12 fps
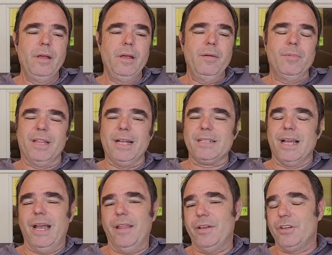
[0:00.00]
But that's
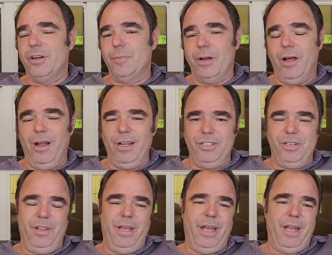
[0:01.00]
kind of the terminology
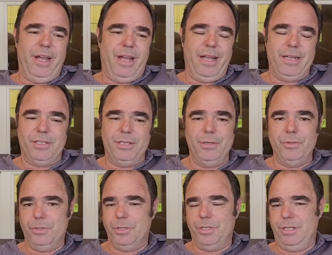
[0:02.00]
they, I guess,
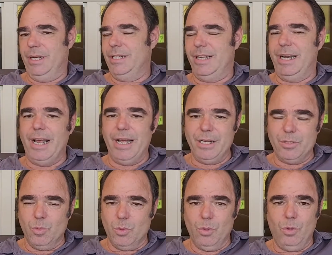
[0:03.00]
use in today's
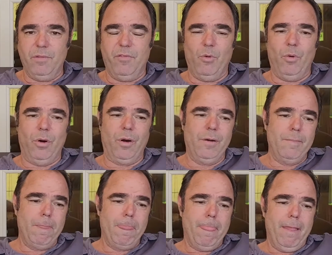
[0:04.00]
world for
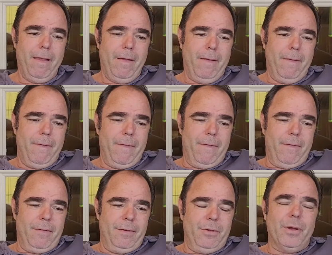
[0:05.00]

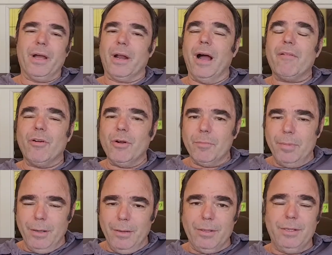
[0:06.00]
doing an off road
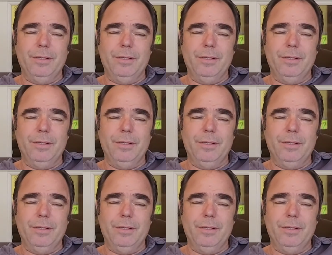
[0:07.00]
build.